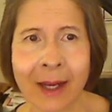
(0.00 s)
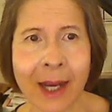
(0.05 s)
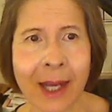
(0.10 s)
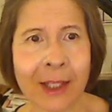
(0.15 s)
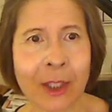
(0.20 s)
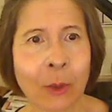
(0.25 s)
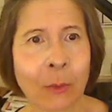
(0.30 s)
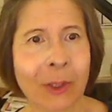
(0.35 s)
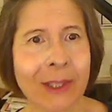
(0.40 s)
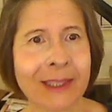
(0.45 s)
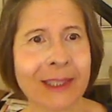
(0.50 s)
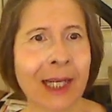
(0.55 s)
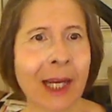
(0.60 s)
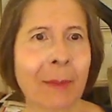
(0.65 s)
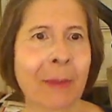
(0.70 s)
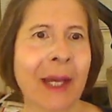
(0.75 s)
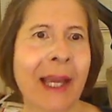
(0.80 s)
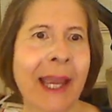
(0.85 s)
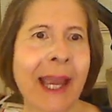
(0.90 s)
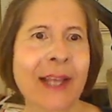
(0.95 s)
I know one
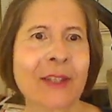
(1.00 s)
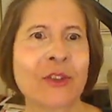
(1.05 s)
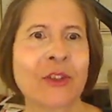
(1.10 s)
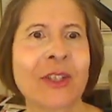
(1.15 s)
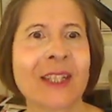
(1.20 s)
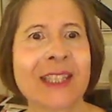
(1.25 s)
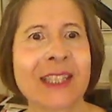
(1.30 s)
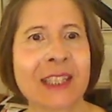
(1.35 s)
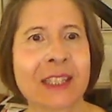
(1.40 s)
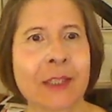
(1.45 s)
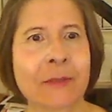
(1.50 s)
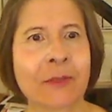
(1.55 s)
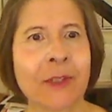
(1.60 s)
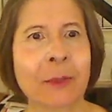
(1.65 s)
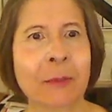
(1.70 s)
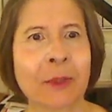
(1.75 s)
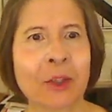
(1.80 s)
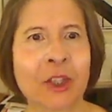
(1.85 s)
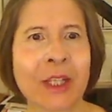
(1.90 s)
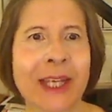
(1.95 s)
time I asked Jesus if
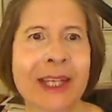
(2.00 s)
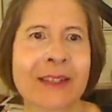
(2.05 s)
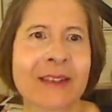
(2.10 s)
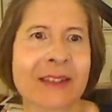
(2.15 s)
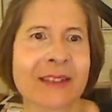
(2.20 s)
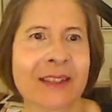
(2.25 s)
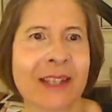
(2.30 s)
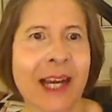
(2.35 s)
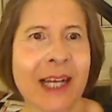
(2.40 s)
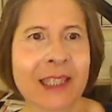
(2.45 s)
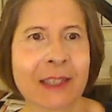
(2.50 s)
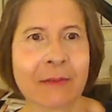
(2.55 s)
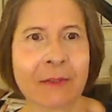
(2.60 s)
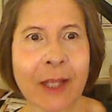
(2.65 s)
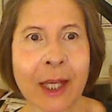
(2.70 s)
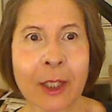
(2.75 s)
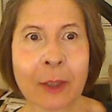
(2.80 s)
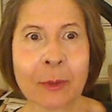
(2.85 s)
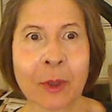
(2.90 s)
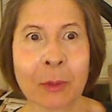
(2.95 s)
he would change the size of
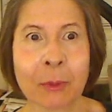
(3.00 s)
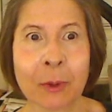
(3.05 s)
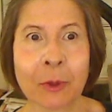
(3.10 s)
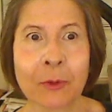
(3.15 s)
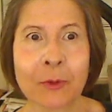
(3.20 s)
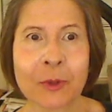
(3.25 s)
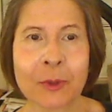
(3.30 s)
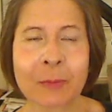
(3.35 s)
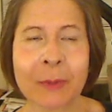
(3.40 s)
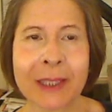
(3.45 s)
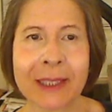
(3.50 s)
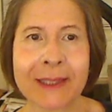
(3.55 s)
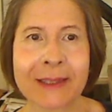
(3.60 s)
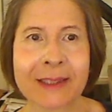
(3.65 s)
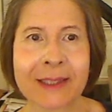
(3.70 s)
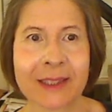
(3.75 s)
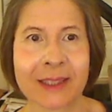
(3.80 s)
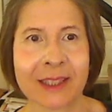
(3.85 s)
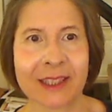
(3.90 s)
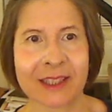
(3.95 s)
Vladimir Putin's
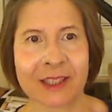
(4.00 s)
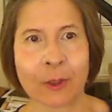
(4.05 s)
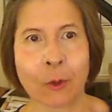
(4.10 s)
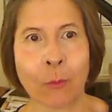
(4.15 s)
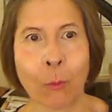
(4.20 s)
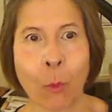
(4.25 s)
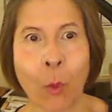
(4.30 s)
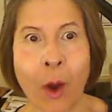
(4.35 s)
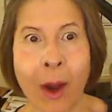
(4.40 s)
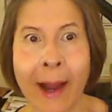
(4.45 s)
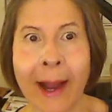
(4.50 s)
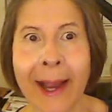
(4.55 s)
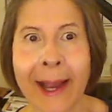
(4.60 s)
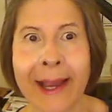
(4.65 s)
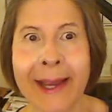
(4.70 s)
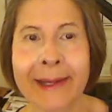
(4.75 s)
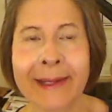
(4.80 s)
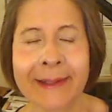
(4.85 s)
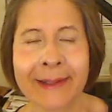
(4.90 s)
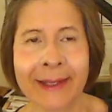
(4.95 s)
penis because he's so
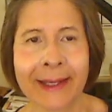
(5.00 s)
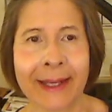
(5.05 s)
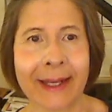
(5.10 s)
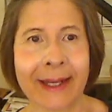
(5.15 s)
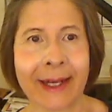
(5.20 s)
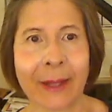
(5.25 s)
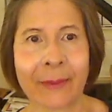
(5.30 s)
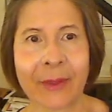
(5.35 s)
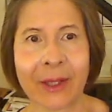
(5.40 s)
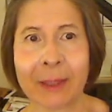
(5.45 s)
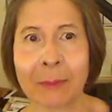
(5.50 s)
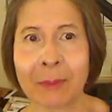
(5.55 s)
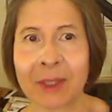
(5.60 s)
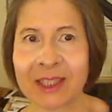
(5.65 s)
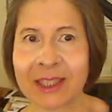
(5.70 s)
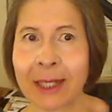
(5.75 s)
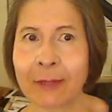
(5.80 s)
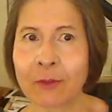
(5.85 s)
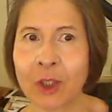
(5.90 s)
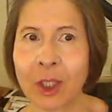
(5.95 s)
wide. And I thought he
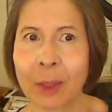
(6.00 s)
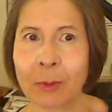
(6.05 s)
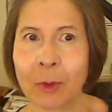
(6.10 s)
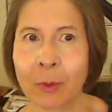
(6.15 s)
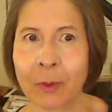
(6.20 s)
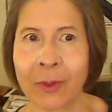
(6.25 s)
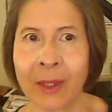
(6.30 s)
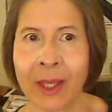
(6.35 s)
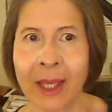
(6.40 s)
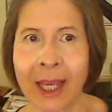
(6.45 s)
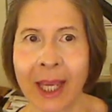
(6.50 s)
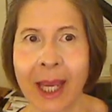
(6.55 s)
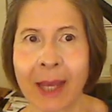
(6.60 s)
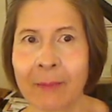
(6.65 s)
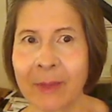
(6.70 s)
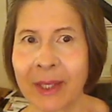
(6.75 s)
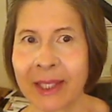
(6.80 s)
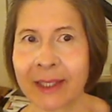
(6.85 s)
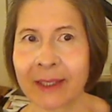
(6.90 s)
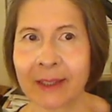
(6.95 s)
must have trouble with
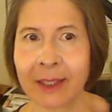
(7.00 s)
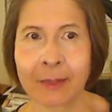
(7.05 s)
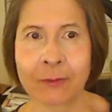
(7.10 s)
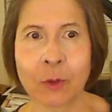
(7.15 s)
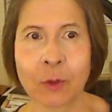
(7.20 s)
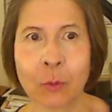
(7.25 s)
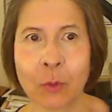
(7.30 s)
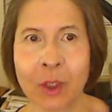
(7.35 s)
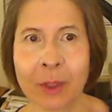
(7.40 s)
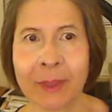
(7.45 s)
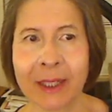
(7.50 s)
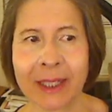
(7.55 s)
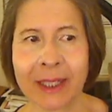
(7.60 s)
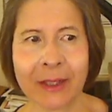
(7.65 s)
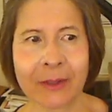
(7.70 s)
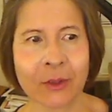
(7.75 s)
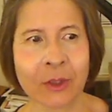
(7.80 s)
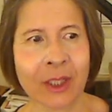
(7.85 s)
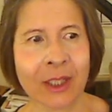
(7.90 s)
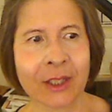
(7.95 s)
making love to women.
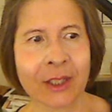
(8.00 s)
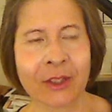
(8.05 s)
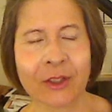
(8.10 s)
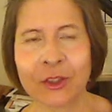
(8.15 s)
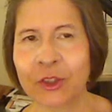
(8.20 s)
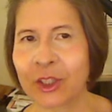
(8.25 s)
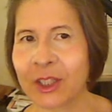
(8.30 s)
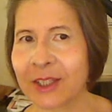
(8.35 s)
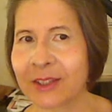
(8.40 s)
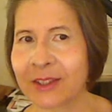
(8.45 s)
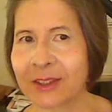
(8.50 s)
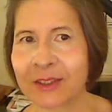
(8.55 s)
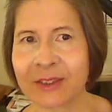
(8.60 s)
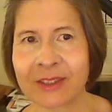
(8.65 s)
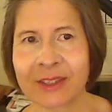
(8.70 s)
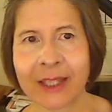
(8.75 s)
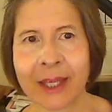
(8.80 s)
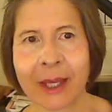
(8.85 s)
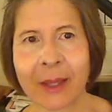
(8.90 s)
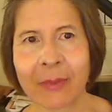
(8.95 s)
And
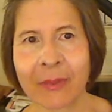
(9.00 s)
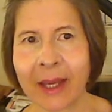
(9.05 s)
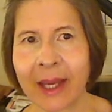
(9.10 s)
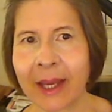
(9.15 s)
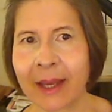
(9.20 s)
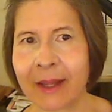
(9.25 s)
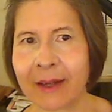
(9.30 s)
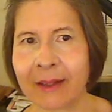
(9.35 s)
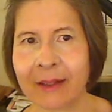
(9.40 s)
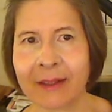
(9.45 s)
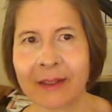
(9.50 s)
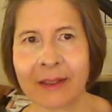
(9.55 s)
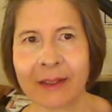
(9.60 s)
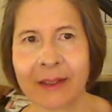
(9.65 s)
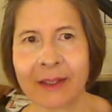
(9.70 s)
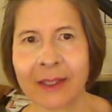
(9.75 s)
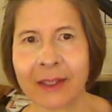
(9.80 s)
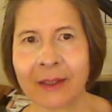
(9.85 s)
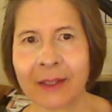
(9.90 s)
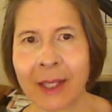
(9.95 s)
Jesus said
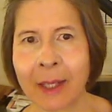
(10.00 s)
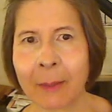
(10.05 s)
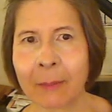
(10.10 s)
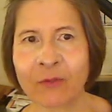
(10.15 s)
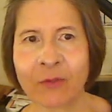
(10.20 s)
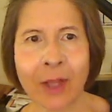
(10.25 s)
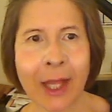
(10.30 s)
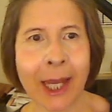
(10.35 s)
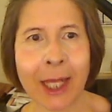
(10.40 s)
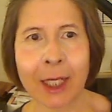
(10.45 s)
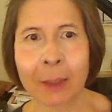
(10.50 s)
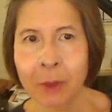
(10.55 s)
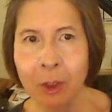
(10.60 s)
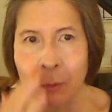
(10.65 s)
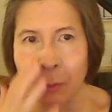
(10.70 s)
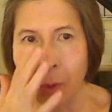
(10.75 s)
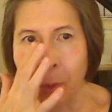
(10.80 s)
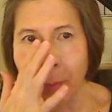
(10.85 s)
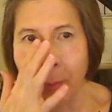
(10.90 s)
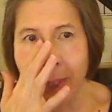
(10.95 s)
that
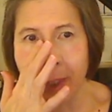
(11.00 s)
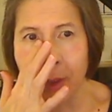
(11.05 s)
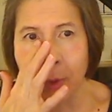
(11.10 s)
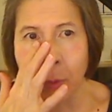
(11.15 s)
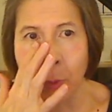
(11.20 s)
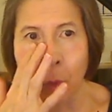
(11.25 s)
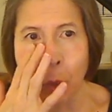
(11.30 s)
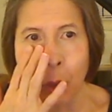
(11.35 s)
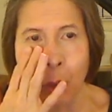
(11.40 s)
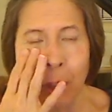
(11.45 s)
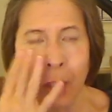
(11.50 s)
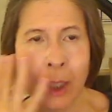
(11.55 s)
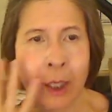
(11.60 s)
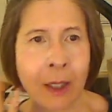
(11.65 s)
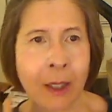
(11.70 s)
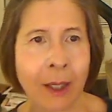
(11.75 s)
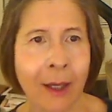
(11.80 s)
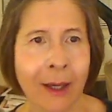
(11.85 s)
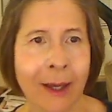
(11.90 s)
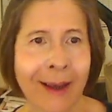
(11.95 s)
Vladimir will make it
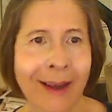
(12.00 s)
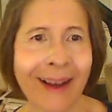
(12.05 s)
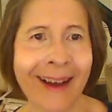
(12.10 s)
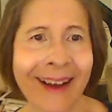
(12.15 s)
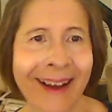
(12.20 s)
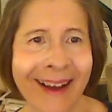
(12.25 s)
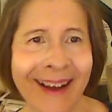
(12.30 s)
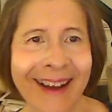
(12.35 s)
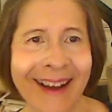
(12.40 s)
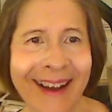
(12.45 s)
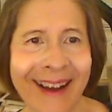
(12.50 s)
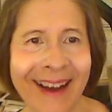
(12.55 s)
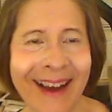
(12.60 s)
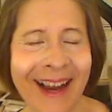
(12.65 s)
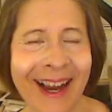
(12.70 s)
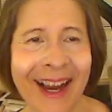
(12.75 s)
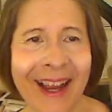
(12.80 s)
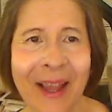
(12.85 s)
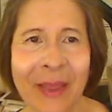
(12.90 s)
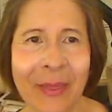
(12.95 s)
work.
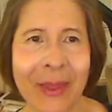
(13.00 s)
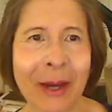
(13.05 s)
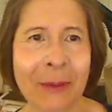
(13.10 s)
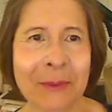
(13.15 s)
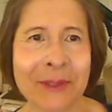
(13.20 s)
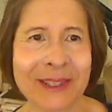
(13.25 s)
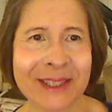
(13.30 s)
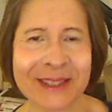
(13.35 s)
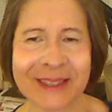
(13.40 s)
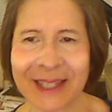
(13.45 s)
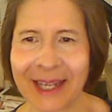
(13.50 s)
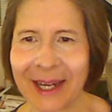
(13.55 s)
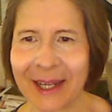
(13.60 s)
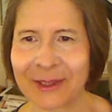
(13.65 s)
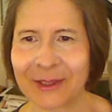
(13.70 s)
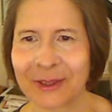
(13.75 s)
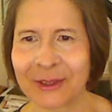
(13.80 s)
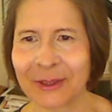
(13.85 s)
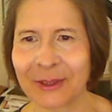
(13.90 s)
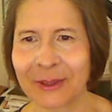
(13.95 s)
That was his
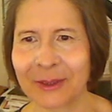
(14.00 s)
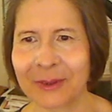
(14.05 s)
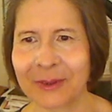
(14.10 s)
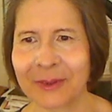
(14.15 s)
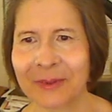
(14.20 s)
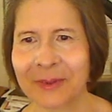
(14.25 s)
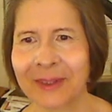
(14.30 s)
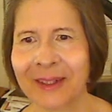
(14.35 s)
answer.